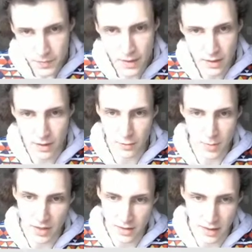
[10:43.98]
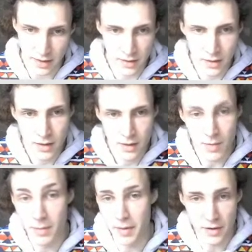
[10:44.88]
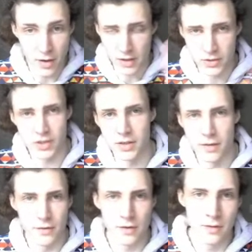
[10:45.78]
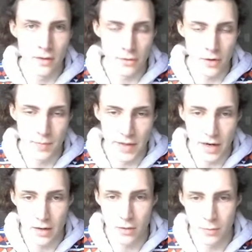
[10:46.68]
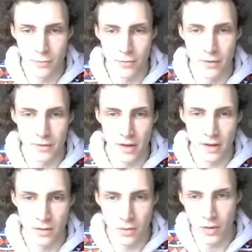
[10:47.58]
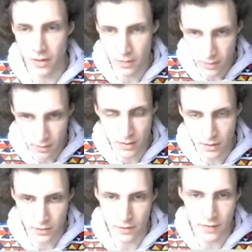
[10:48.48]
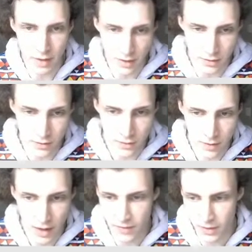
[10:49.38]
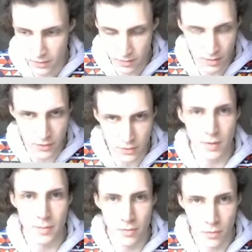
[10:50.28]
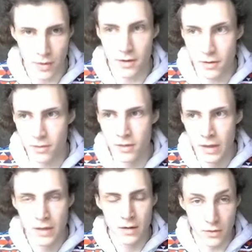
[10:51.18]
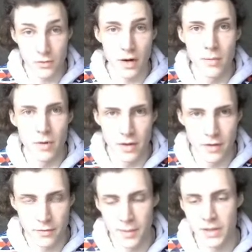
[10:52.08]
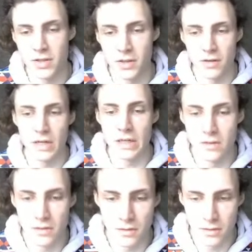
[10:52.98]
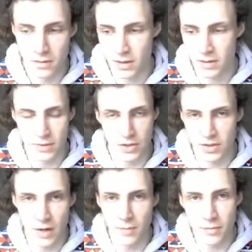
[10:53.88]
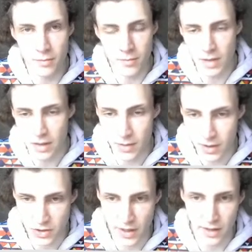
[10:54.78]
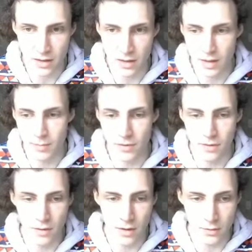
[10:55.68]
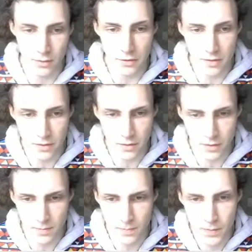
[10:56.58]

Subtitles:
and explained like my methodology, the script that I used before doing the survey, because having a script where you describe all the information that you need to, it just helps keep me on track, and it keeps results consistent.